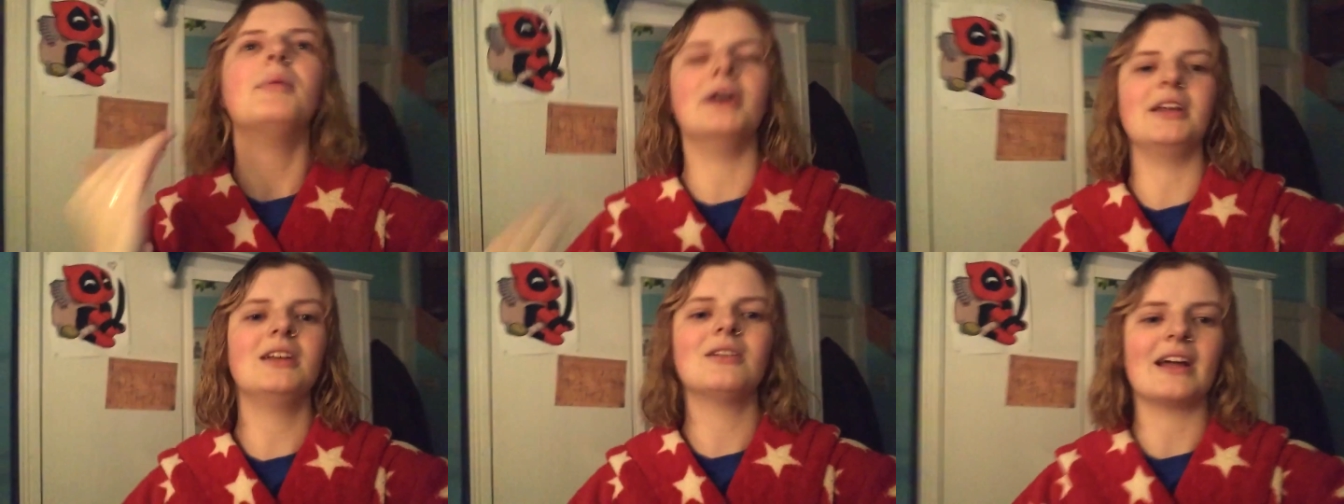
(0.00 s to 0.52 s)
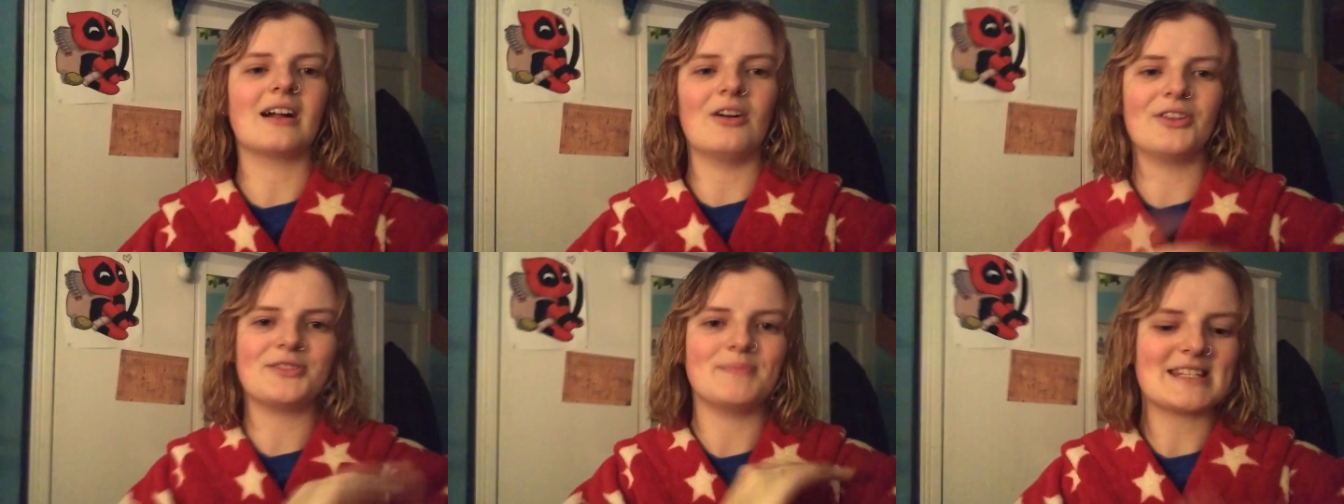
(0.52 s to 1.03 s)
But, you know, like,
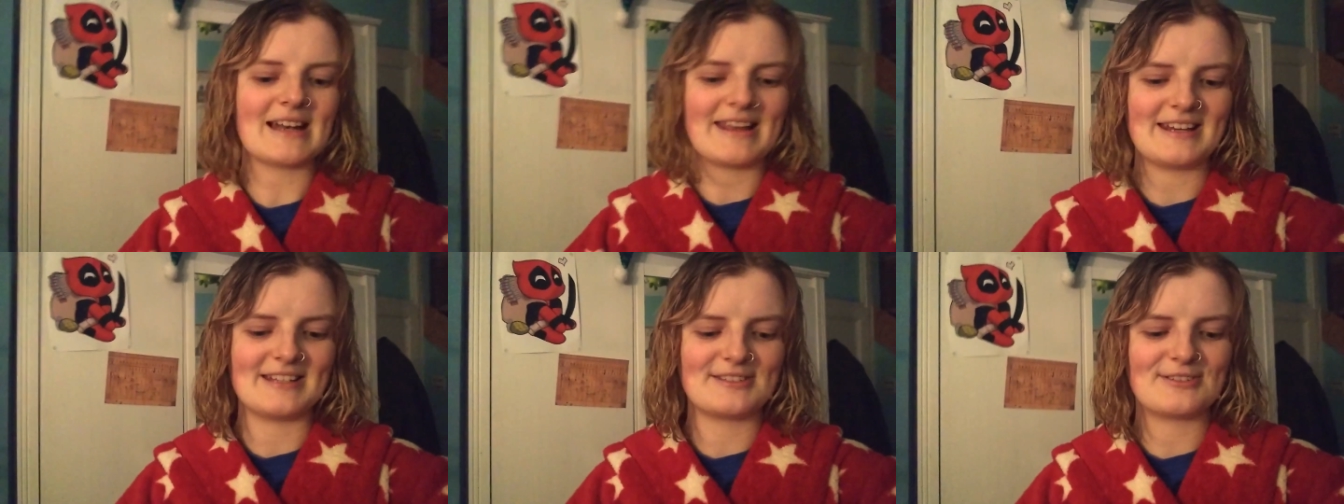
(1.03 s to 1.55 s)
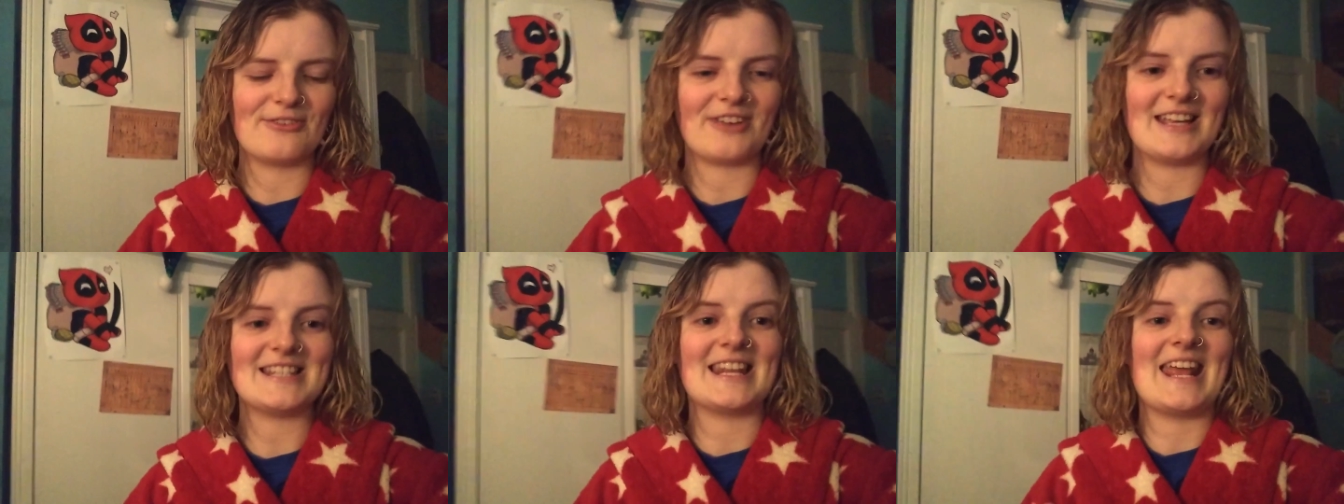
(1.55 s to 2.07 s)
all this miscellaneous stuff
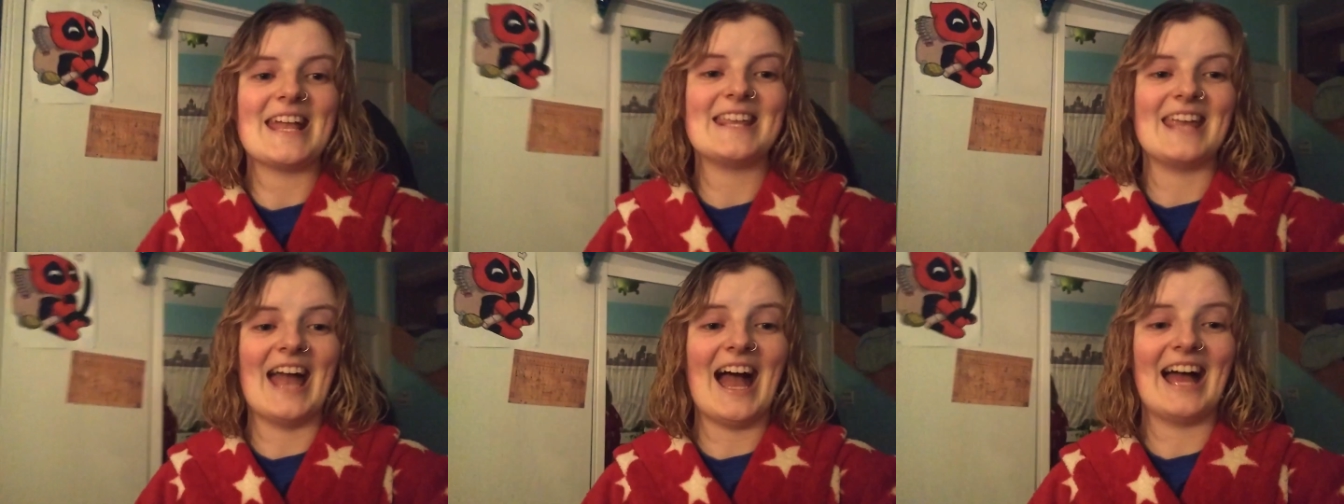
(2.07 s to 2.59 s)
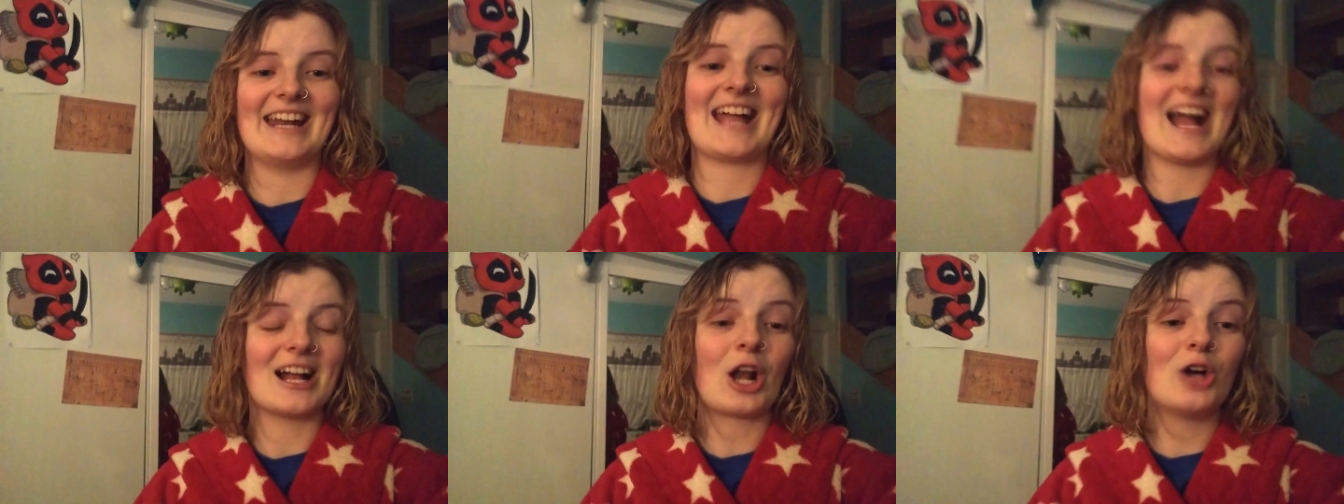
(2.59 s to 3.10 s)
isn't in yet, and I
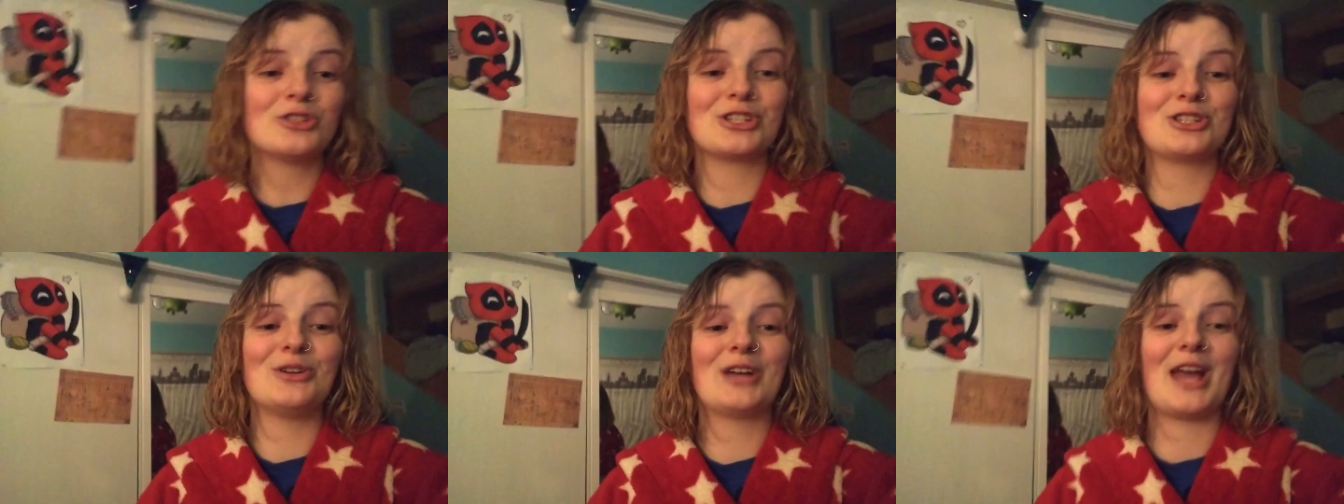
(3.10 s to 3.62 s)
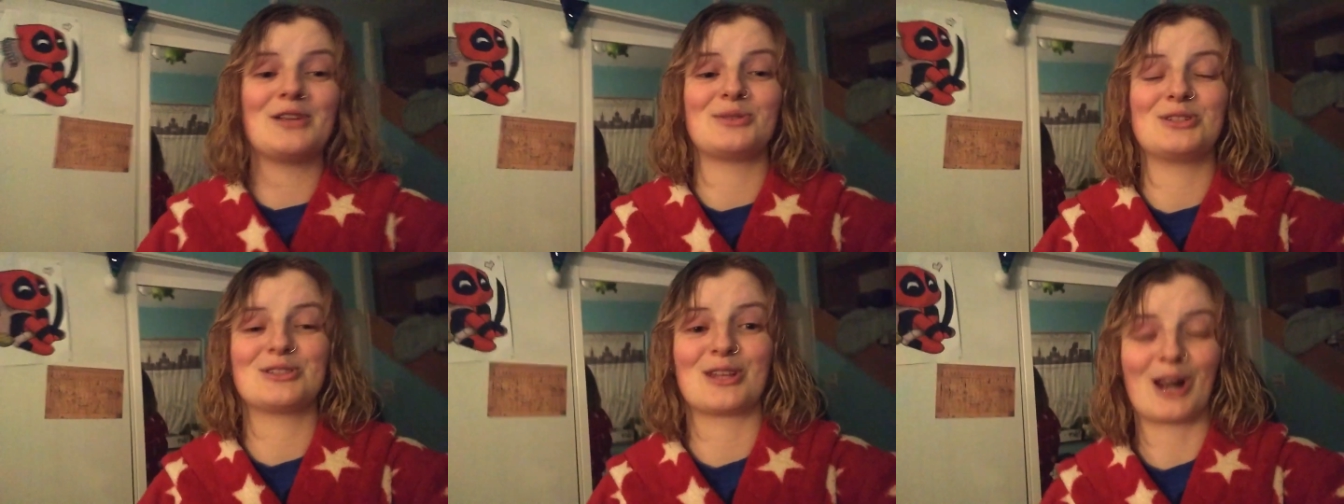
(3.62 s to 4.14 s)
can't close the suitcase
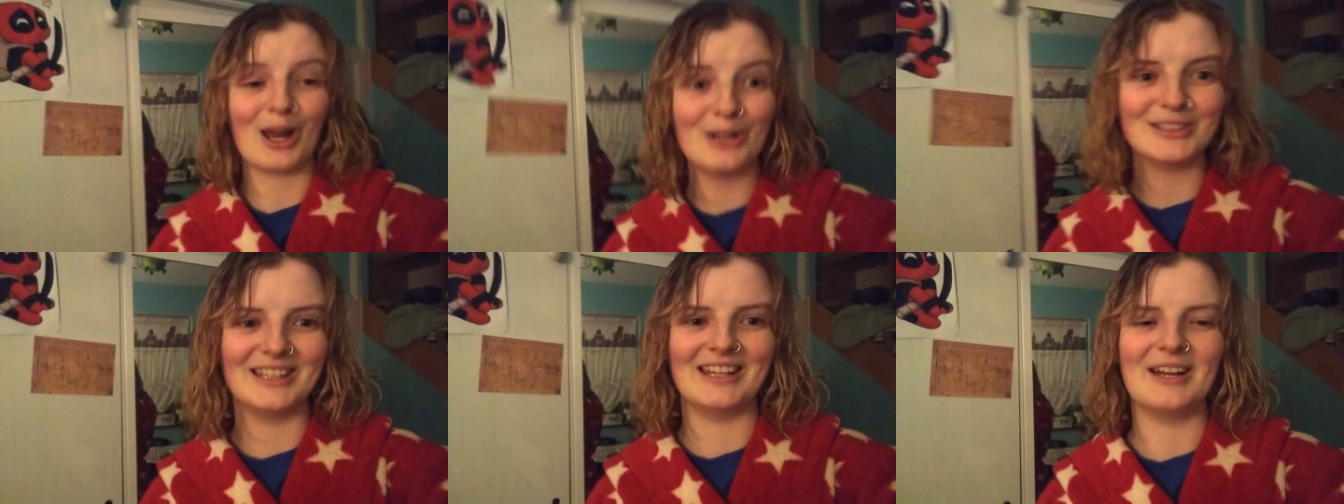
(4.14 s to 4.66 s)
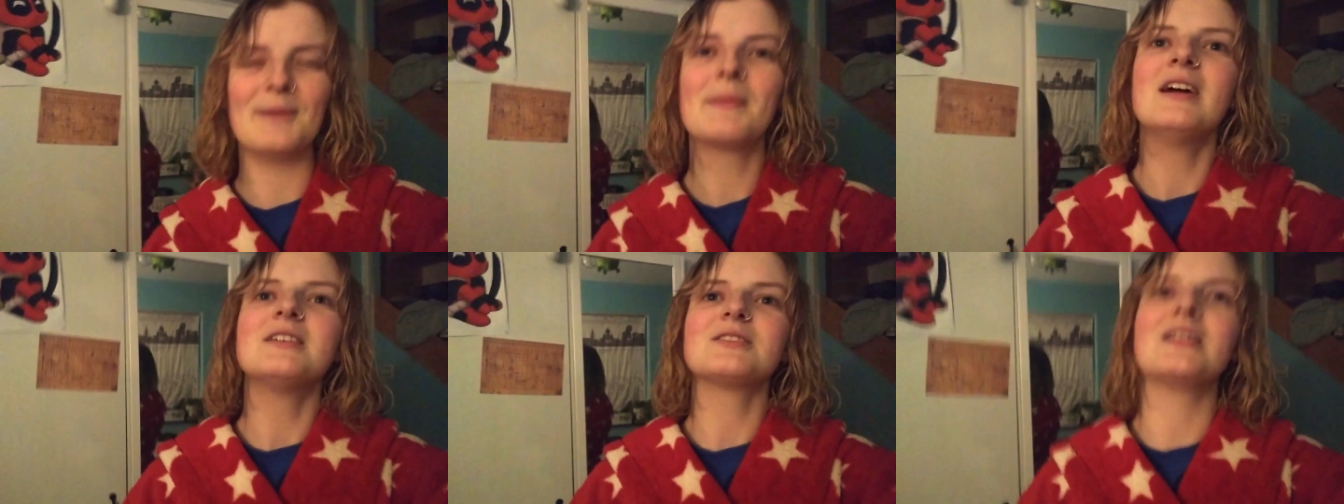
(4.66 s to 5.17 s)
with just the clothes in it.
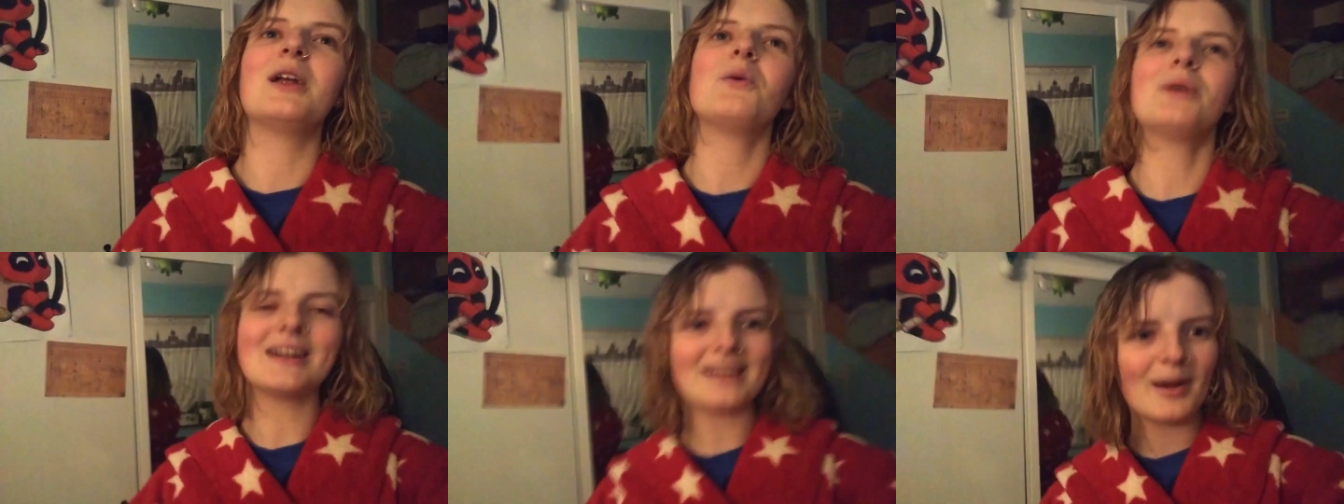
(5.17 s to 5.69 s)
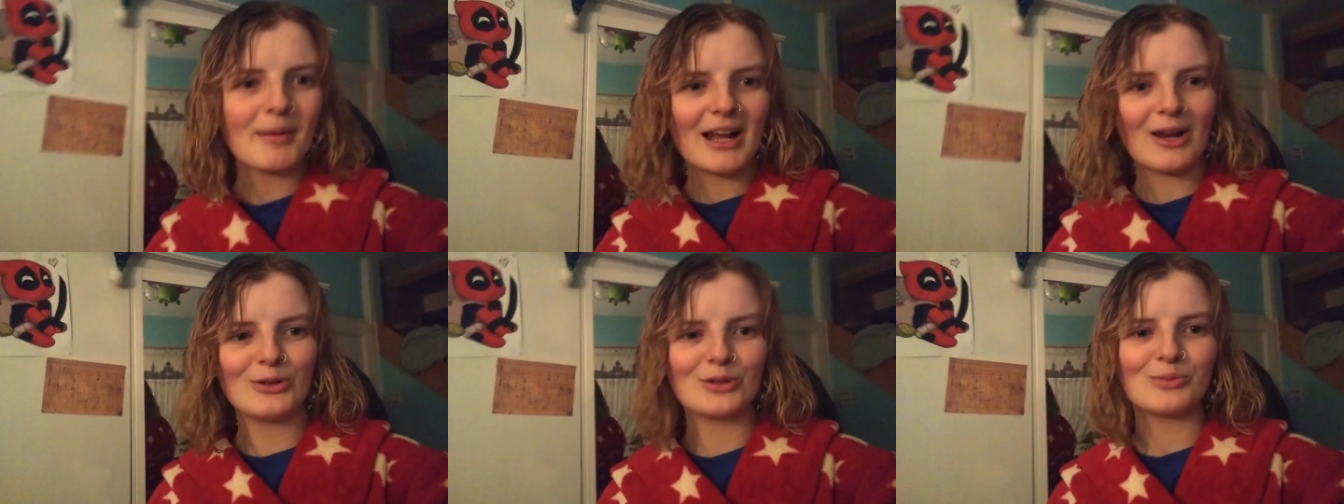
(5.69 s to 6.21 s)
So then I whittle down my
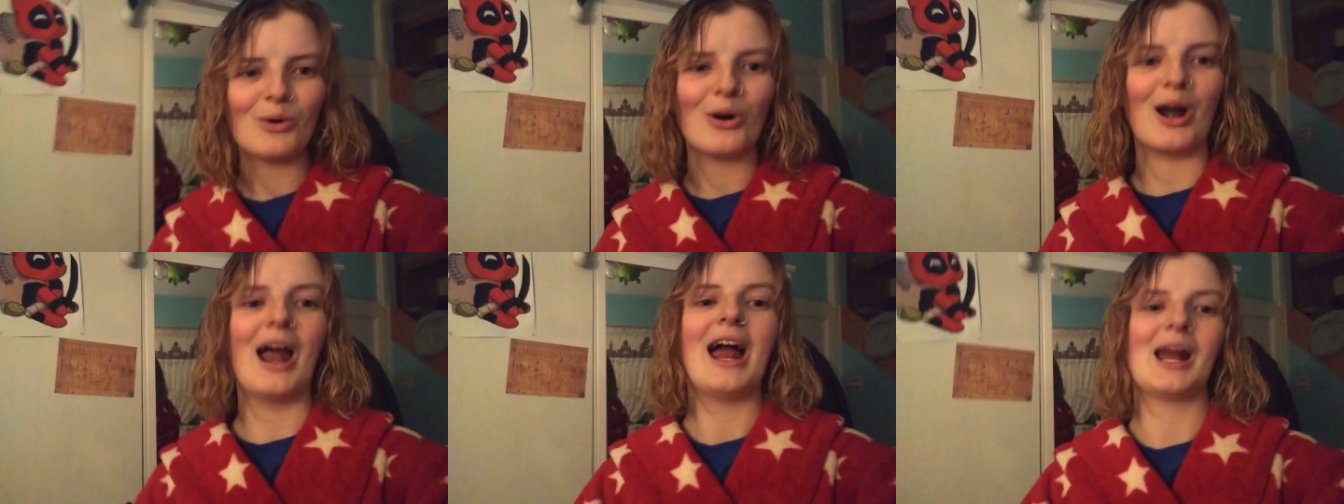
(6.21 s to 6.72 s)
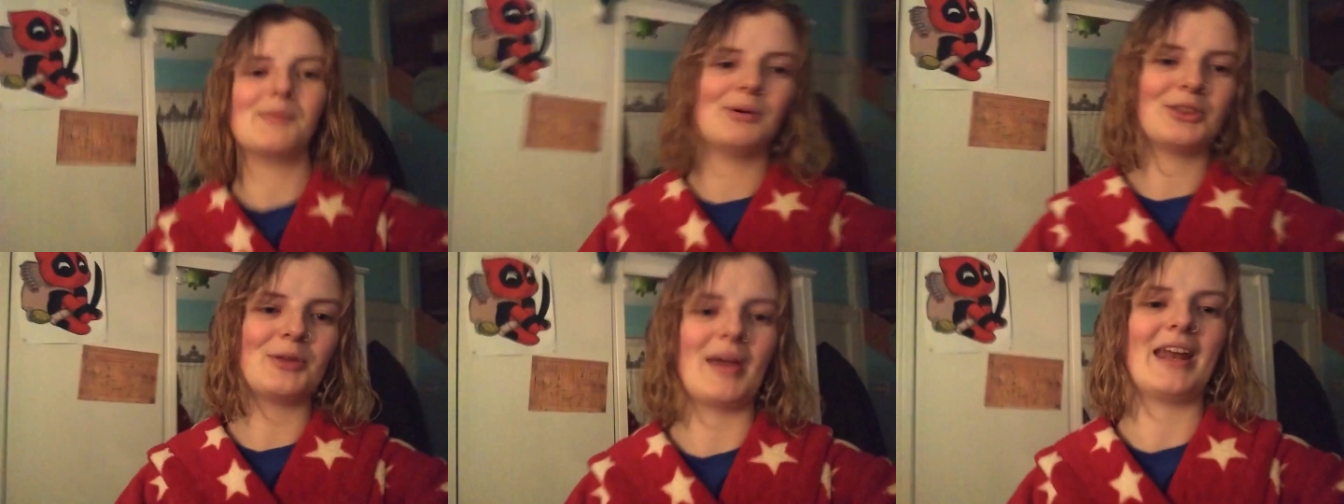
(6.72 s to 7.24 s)
clothes some more. I
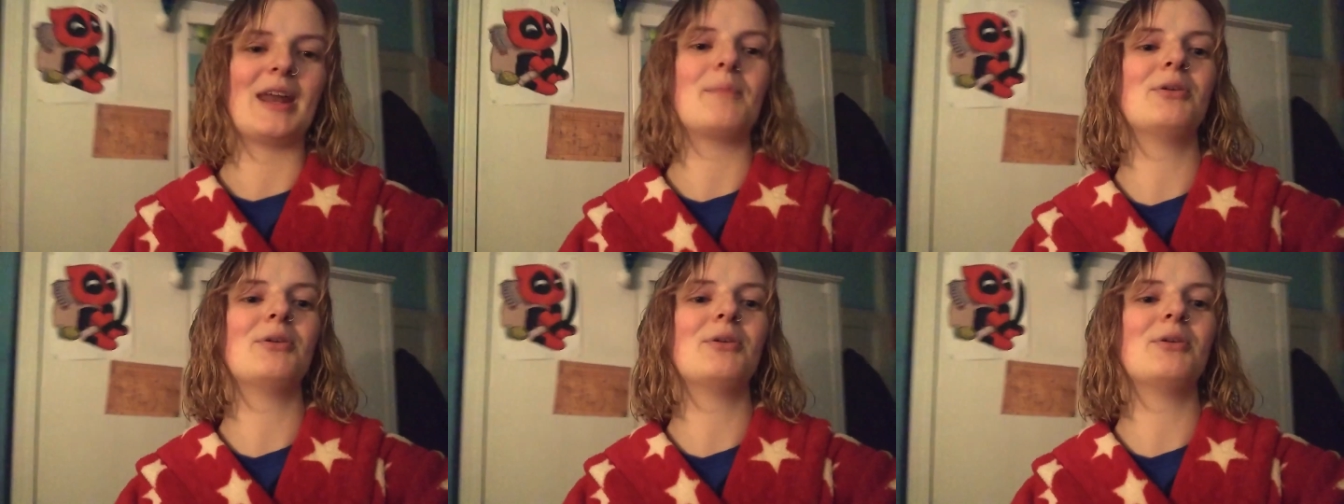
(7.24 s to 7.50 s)
put them in.